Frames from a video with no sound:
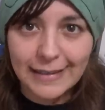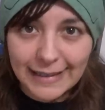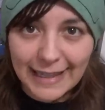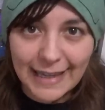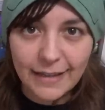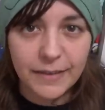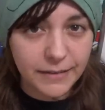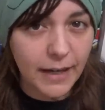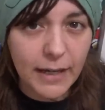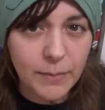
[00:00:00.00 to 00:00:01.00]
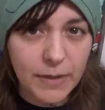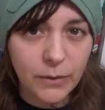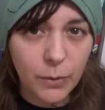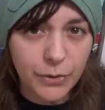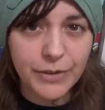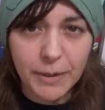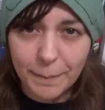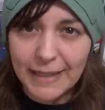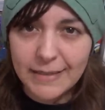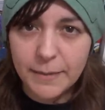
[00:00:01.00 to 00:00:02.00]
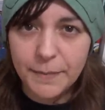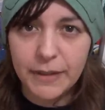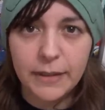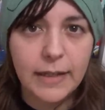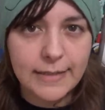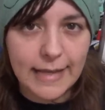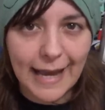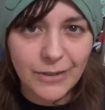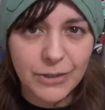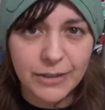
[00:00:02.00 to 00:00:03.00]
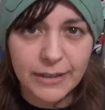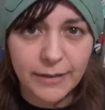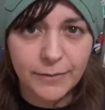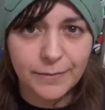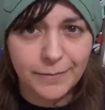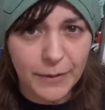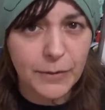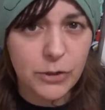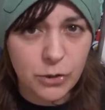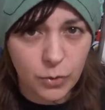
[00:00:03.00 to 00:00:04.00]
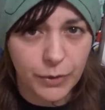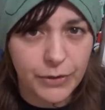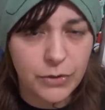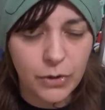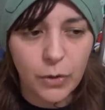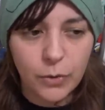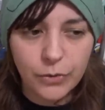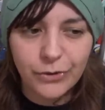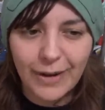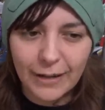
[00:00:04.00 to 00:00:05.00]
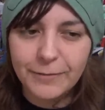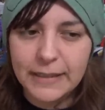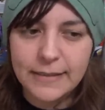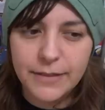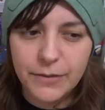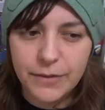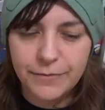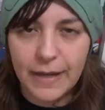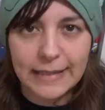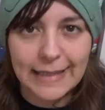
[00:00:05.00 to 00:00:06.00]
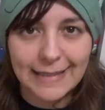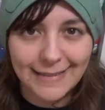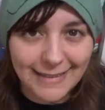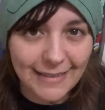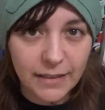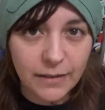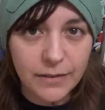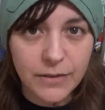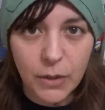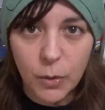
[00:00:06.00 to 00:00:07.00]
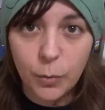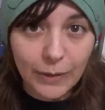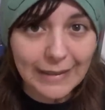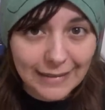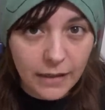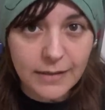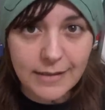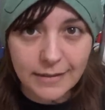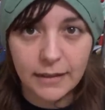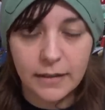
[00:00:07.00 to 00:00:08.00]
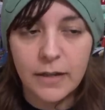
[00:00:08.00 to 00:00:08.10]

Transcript: clay, the time in order to make something is actually very short. So you have to consider the fact that details will not stick